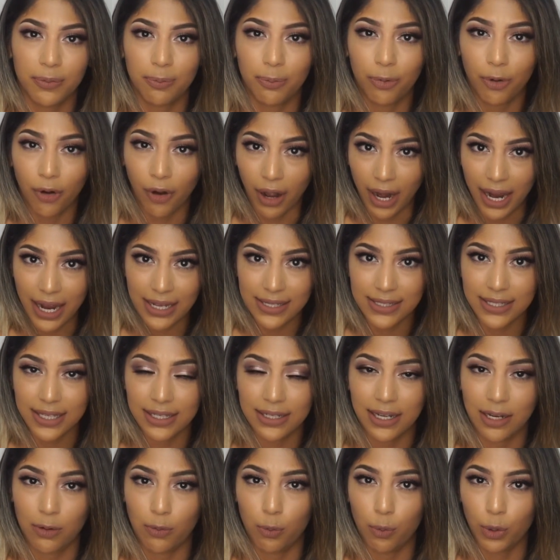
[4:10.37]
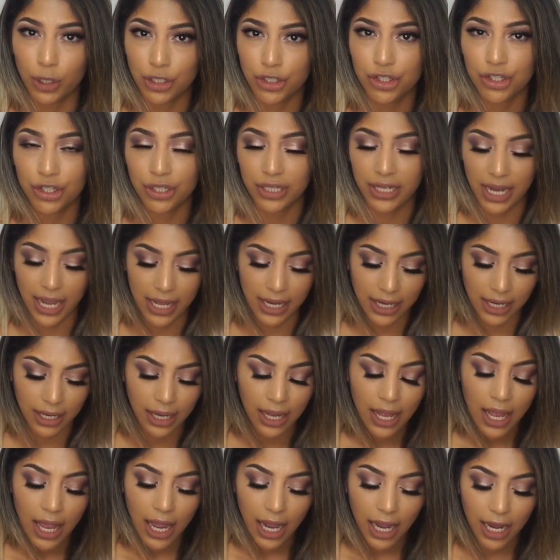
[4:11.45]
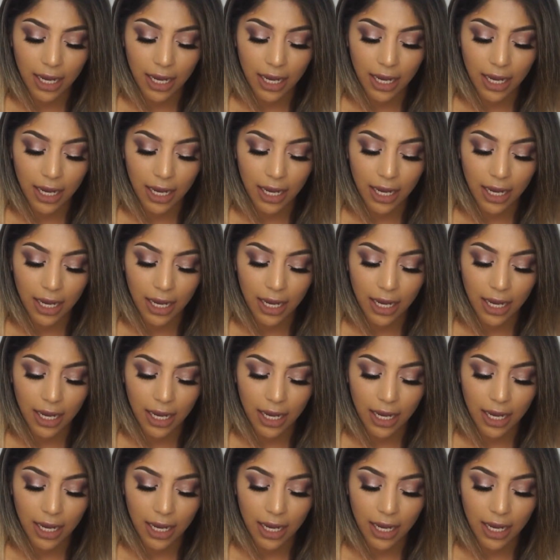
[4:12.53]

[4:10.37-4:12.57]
price and like what you're getting.